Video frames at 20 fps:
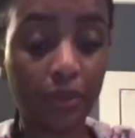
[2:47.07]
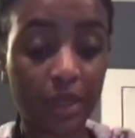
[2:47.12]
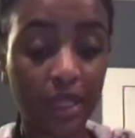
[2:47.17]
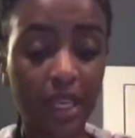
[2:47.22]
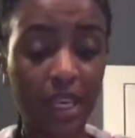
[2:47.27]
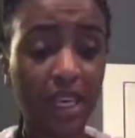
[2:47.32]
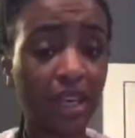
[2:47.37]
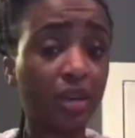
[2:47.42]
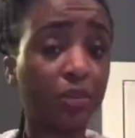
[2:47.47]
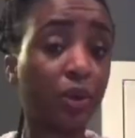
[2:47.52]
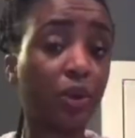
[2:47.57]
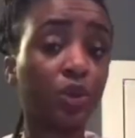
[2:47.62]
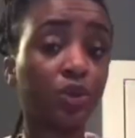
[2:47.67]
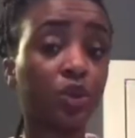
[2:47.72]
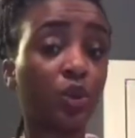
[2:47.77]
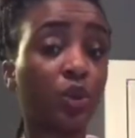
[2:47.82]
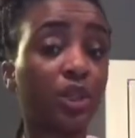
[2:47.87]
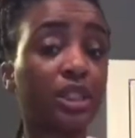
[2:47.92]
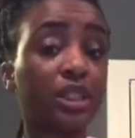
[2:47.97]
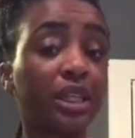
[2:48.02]
kinky
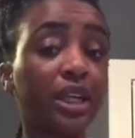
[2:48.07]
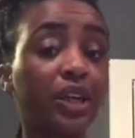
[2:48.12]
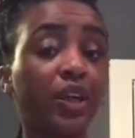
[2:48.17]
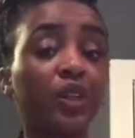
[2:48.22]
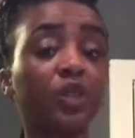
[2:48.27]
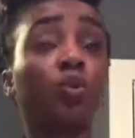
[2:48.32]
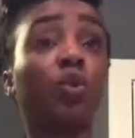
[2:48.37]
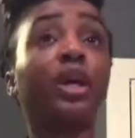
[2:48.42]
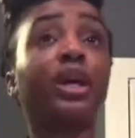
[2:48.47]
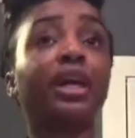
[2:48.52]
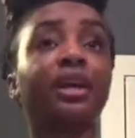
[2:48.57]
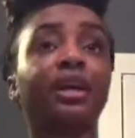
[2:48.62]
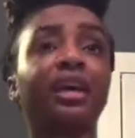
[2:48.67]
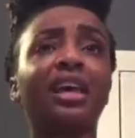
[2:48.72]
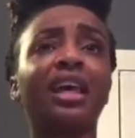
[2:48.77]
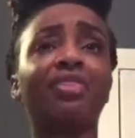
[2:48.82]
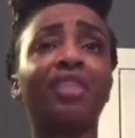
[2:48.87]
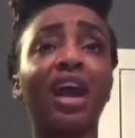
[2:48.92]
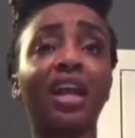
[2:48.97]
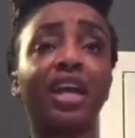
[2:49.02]
bolt twist hair is, one,
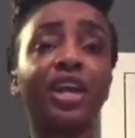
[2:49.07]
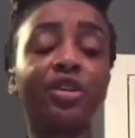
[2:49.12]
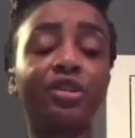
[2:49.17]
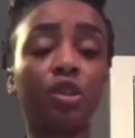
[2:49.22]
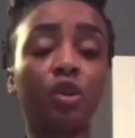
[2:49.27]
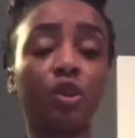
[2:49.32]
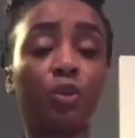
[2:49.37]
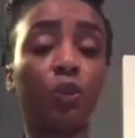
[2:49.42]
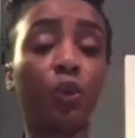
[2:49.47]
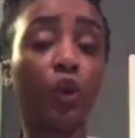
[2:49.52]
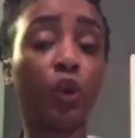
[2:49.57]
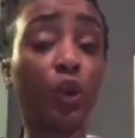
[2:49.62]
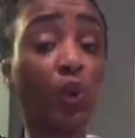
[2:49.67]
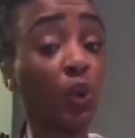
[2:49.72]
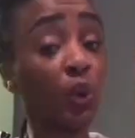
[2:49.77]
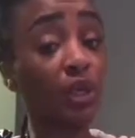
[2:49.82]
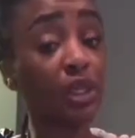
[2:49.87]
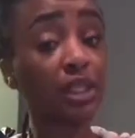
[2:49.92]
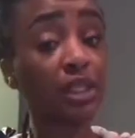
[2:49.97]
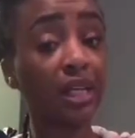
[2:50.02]
that hair is a little more
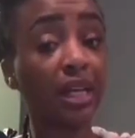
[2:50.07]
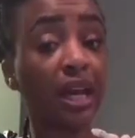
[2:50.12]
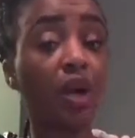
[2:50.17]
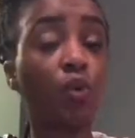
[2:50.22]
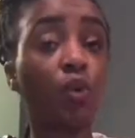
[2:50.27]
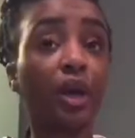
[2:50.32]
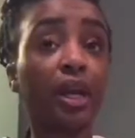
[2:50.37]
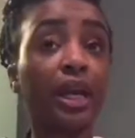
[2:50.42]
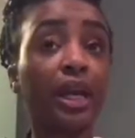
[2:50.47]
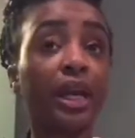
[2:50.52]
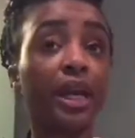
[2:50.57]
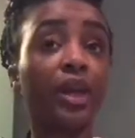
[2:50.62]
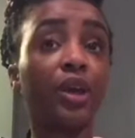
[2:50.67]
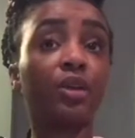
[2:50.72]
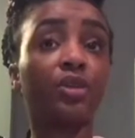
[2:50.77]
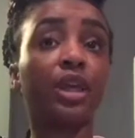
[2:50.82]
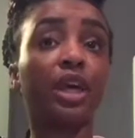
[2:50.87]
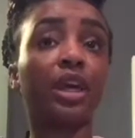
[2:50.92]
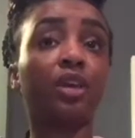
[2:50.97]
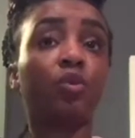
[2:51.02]
coarse, and I wanted
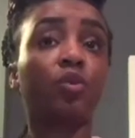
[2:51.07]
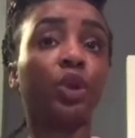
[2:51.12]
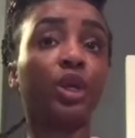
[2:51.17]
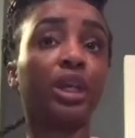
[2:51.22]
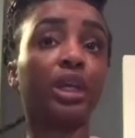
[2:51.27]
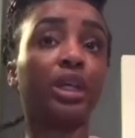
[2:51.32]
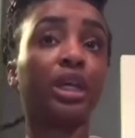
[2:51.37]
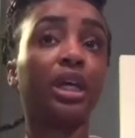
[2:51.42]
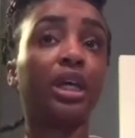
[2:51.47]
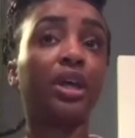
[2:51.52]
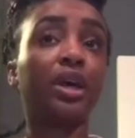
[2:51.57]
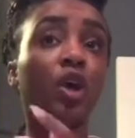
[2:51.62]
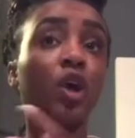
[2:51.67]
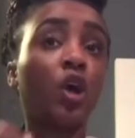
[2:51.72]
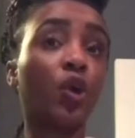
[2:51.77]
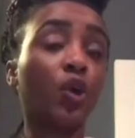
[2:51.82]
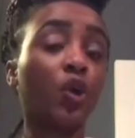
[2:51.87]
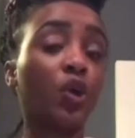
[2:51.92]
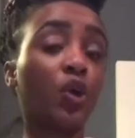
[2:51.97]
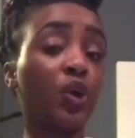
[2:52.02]
hair that would
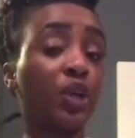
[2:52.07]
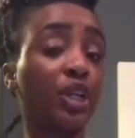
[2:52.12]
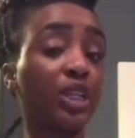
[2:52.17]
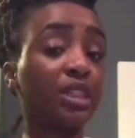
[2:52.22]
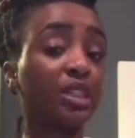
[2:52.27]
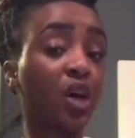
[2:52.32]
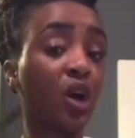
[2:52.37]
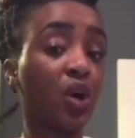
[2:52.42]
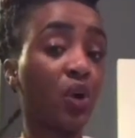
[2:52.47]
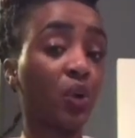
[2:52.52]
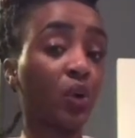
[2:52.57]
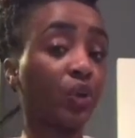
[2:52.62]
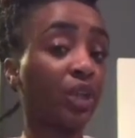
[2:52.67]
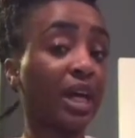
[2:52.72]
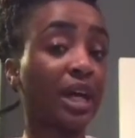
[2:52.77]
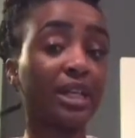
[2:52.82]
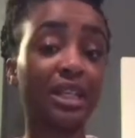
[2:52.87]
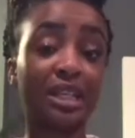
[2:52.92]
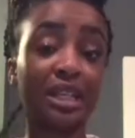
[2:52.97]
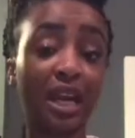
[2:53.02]
curl on its own, that
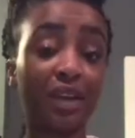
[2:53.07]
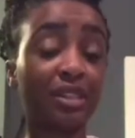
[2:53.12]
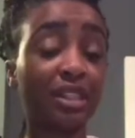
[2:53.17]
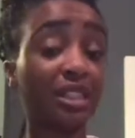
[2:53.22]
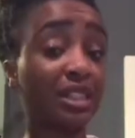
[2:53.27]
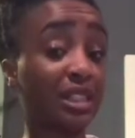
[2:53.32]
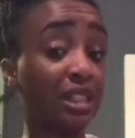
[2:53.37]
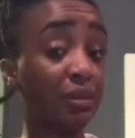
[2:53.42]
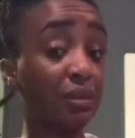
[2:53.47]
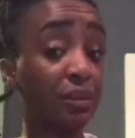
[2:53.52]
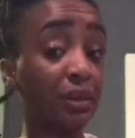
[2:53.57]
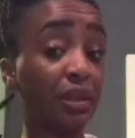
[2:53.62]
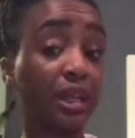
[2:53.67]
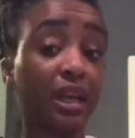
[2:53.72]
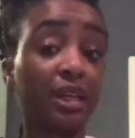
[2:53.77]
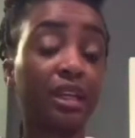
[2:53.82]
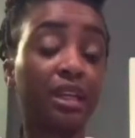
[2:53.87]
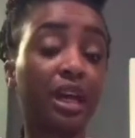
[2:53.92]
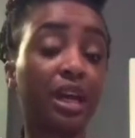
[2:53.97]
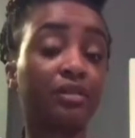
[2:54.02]
I didn't have to dip, that
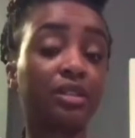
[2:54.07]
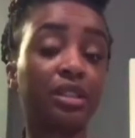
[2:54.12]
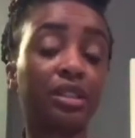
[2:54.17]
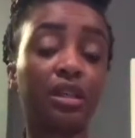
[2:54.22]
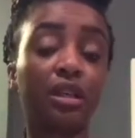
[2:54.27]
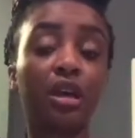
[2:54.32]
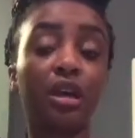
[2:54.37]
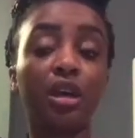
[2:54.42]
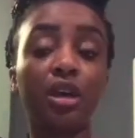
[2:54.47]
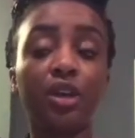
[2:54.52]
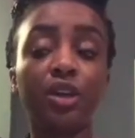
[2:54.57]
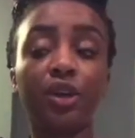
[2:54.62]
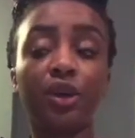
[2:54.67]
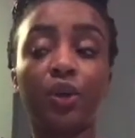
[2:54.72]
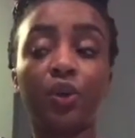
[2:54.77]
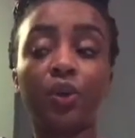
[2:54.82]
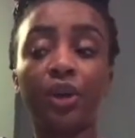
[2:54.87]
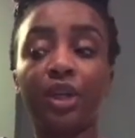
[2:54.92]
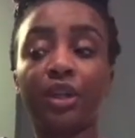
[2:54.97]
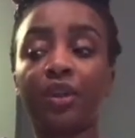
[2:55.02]
I didn't have to, you
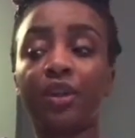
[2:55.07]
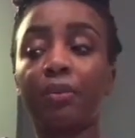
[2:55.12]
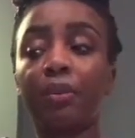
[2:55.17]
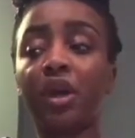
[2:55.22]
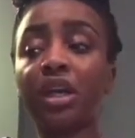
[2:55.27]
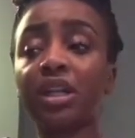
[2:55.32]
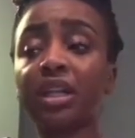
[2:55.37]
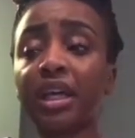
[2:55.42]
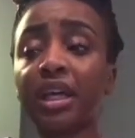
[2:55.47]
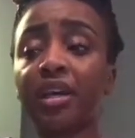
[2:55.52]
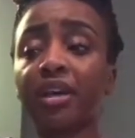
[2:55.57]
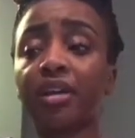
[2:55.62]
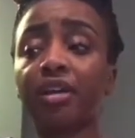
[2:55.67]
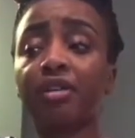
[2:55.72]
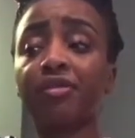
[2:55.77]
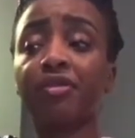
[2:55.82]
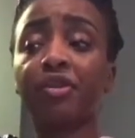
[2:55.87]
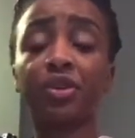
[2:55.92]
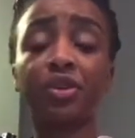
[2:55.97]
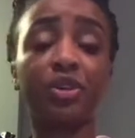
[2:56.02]
know, with Marley hair,
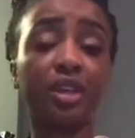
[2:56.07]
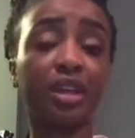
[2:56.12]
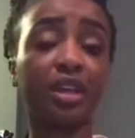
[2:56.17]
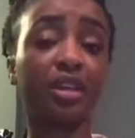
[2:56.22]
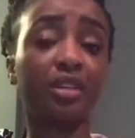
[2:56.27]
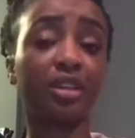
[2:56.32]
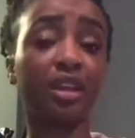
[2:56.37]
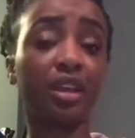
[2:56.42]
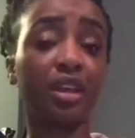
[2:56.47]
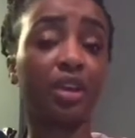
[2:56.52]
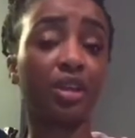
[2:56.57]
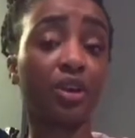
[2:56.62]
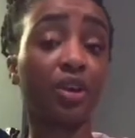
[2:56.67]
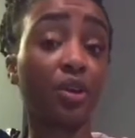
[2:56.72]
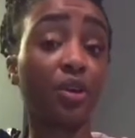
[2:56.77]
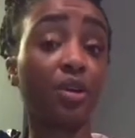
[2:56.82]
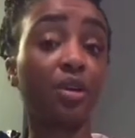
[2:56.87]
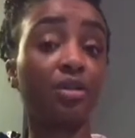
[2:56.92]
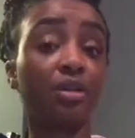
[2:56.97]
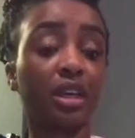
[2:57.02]
for you to get the hair to
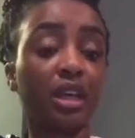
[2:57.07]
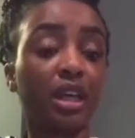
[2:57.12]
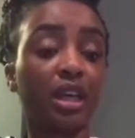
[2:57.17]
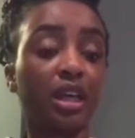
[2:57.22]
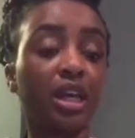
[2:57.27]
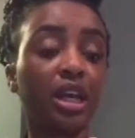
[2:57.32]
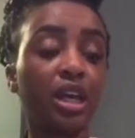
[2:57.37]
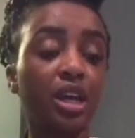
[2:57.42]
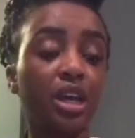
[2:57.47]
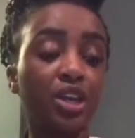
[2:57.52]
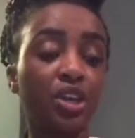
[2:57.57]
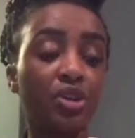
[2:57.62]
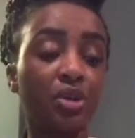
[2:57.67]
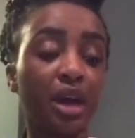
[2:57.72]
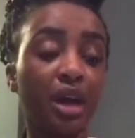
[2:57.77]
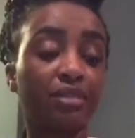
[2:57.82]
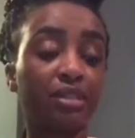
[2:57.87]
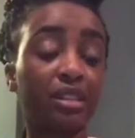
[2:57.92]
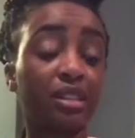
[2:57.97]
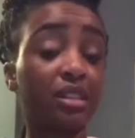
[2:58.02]
curl on the end, you
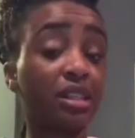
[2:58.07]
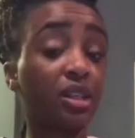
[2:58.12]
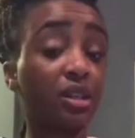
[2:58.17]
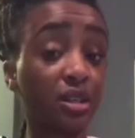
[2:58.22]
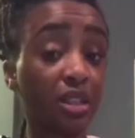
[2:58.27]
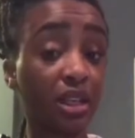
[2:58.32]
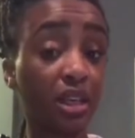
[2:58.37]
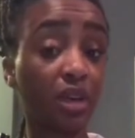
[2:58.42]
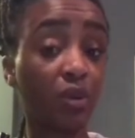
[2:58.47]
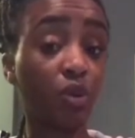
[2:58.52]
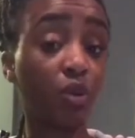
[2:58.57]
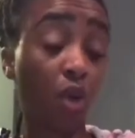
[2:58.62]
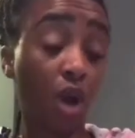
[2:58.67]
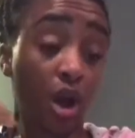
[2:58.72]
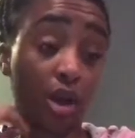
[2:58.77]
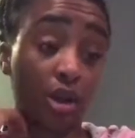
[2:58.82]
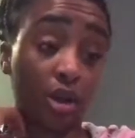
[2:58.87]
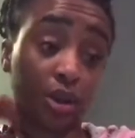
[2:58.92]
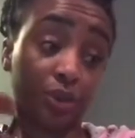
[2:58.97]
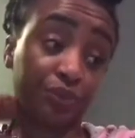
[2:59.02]
have to seal the end with
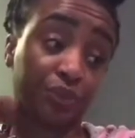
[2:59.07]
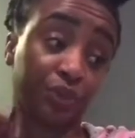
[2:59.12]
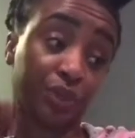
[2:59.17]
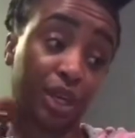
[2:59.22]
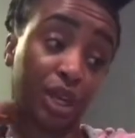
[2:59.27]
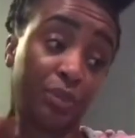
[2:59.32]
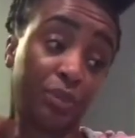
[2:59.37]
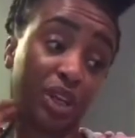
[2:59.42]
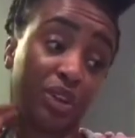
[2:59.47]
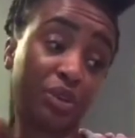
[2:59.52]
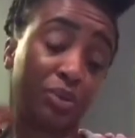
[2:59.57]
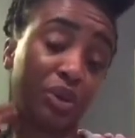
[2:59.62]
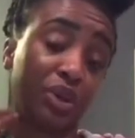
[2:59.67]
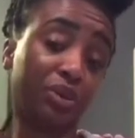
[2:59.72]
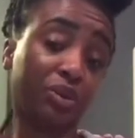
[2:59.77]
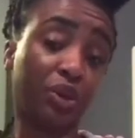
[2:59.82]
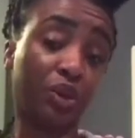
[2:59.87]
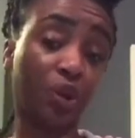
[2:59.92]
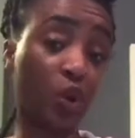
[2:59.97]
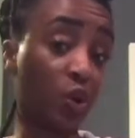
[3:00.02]
water, you have to
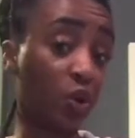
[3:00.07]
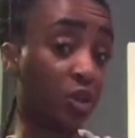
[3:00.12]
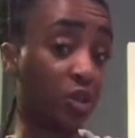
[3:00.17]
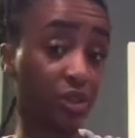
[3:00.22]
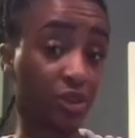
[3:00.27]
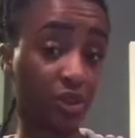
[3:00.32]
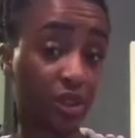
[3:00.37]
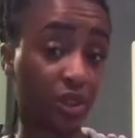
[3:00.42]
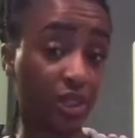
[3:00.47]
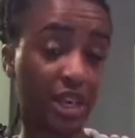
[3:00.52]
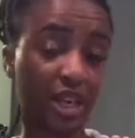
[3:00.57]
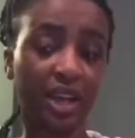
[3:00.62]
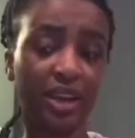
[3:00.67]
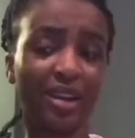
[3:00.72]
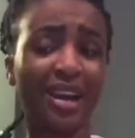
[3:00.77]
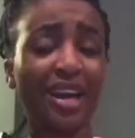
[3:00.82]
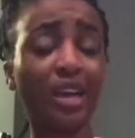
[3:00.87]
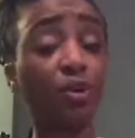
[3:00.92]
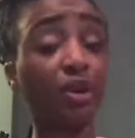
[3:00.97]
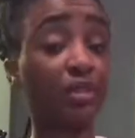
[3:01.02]
put curlers on the hair.
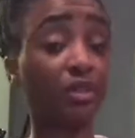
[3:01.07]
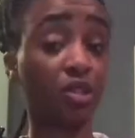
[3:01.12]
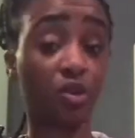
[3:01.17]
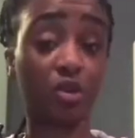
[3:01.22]
I didn't have to